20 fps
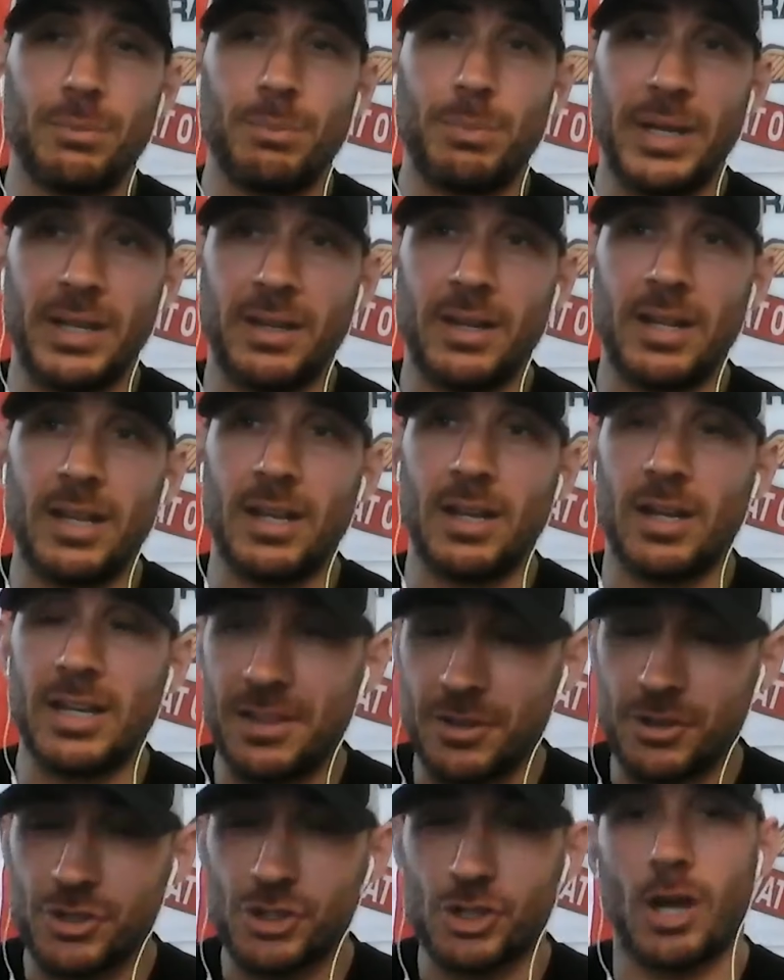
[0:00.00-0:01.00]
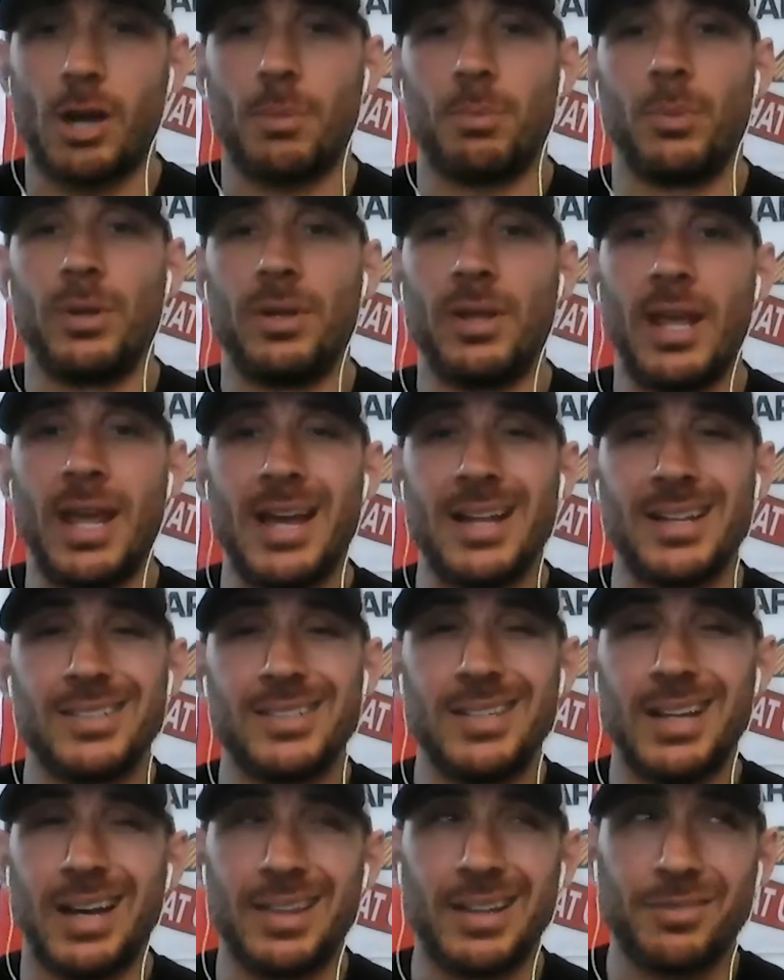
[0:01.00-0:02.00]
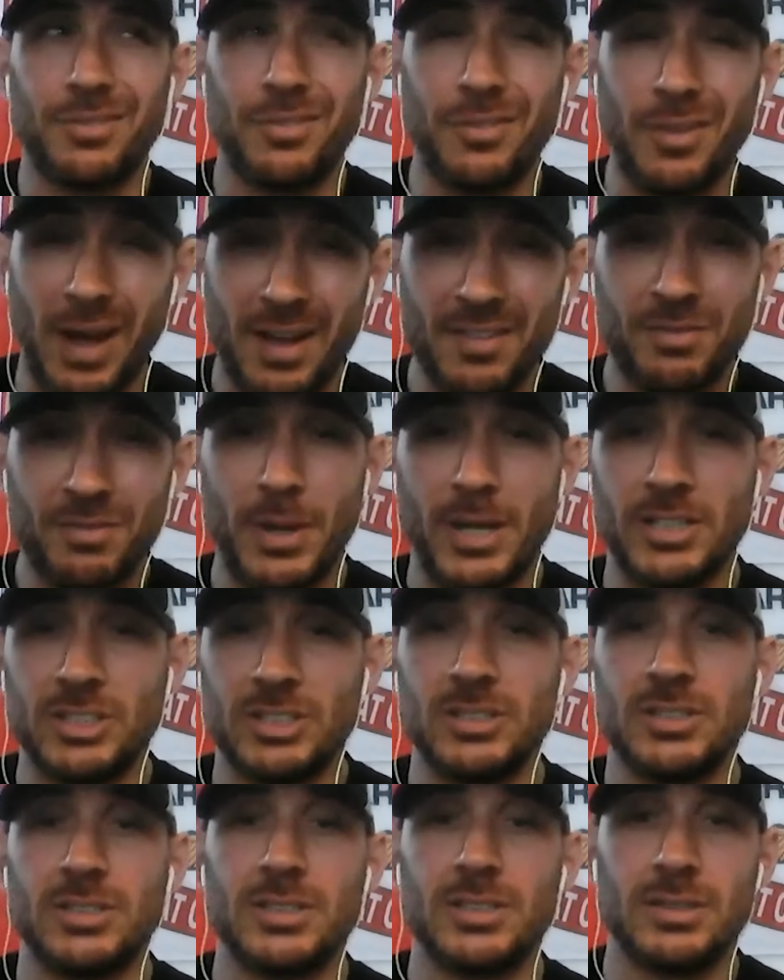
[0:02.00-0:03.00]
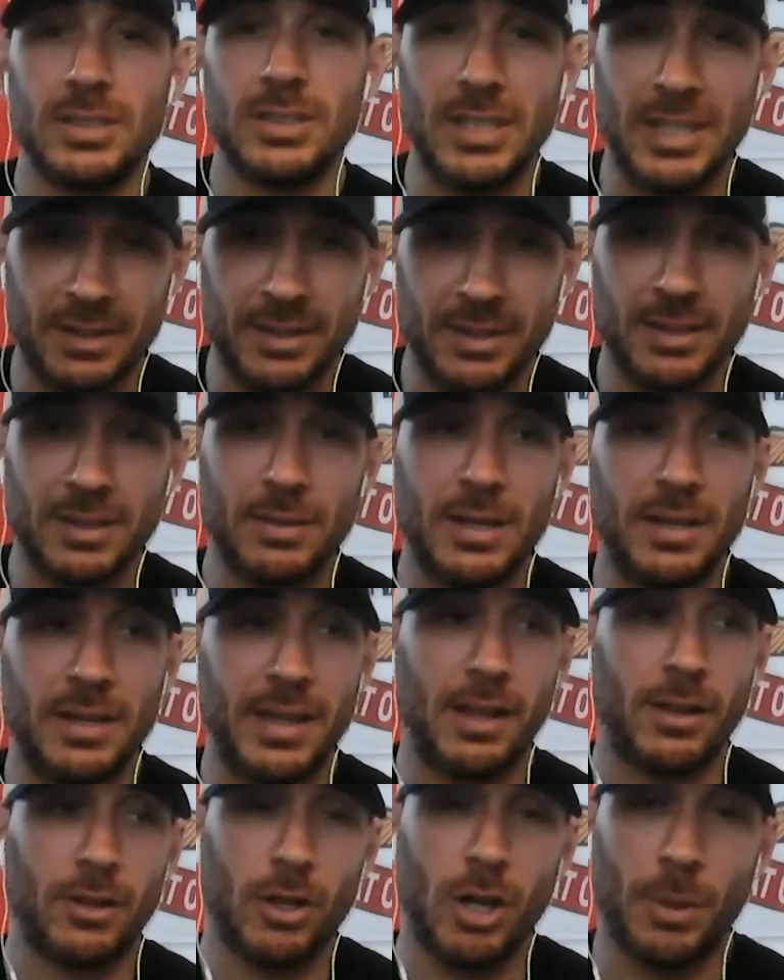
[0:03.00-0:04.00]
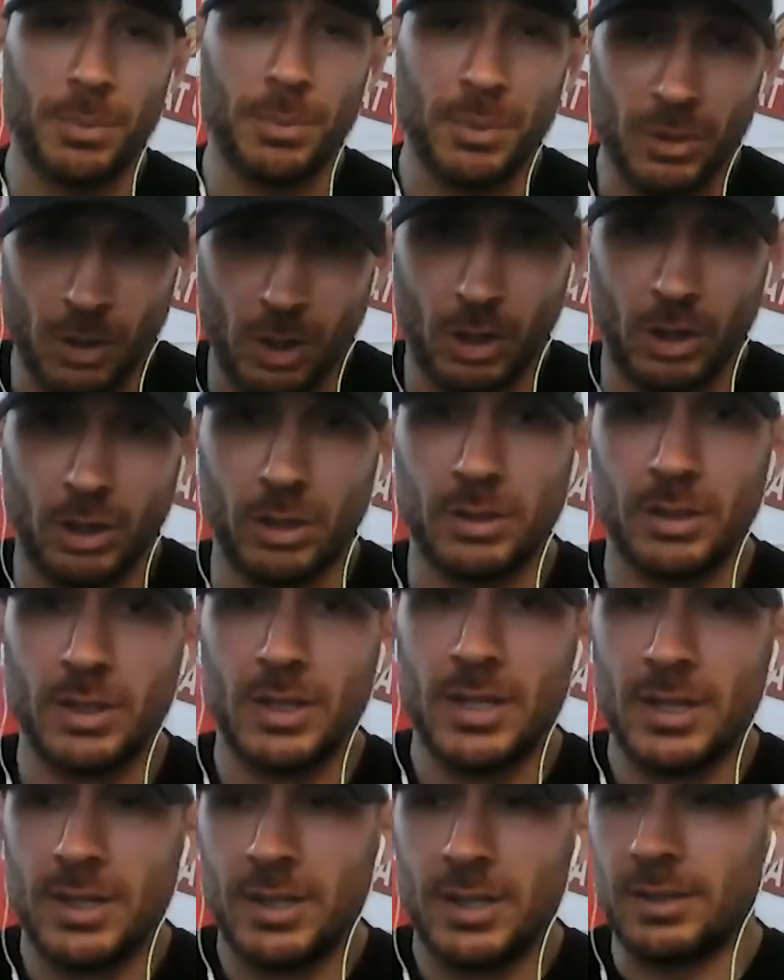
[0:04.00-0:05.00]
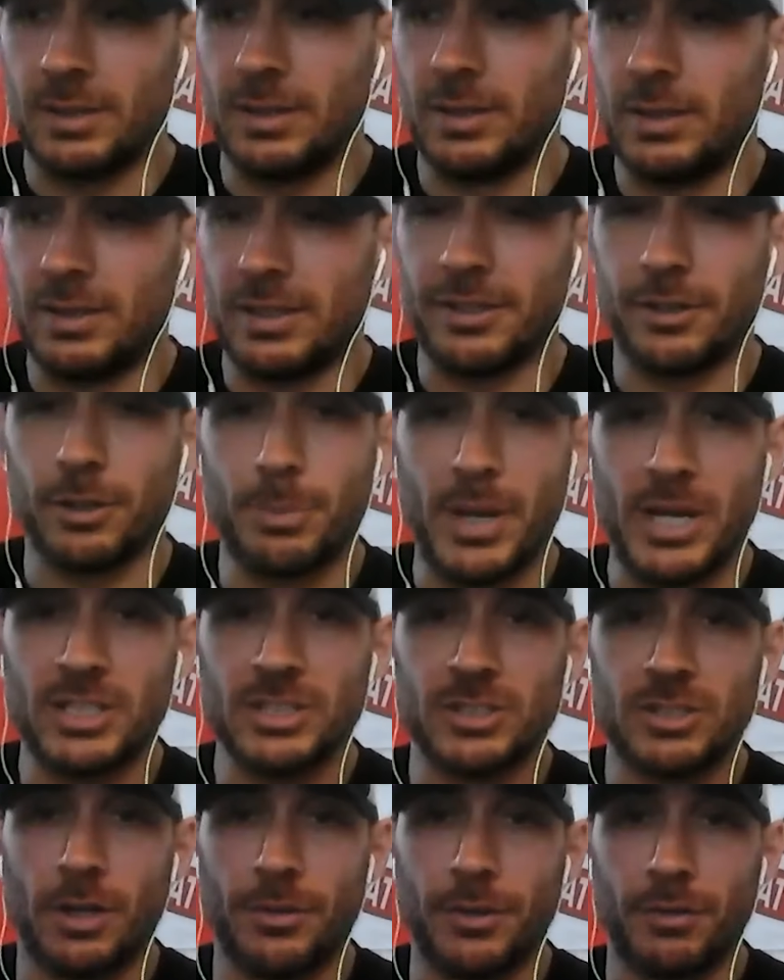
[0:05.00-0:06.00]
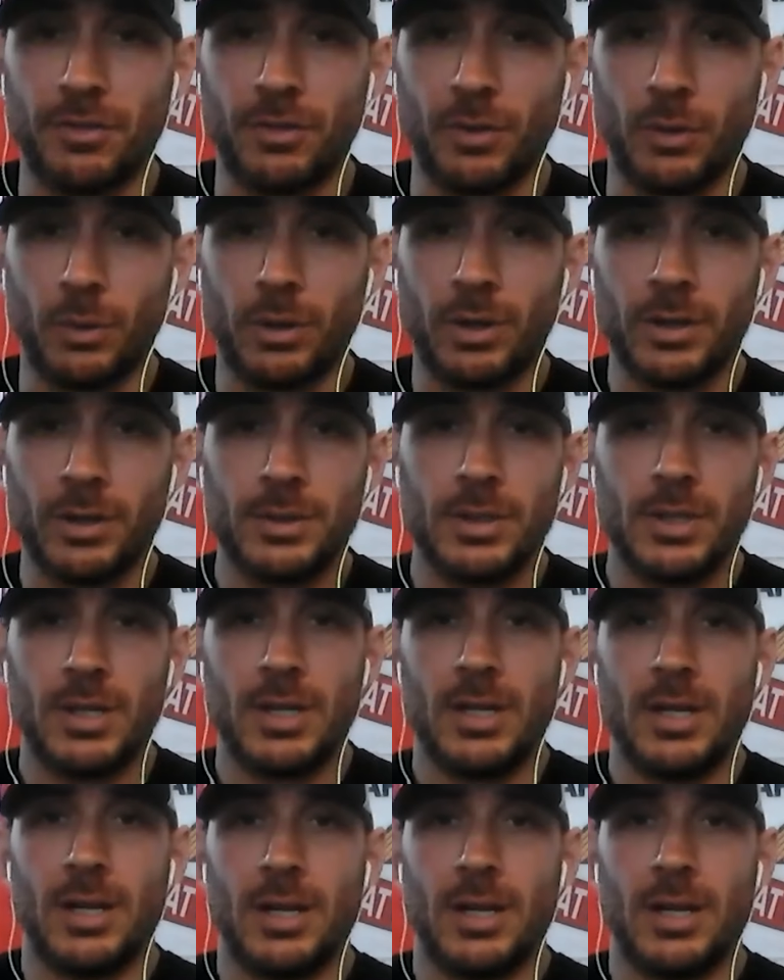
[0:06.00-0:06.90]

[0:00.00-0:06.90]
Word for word: been in the shop when they had, I think 5 patients in the helicopter, all litter patients on the floor.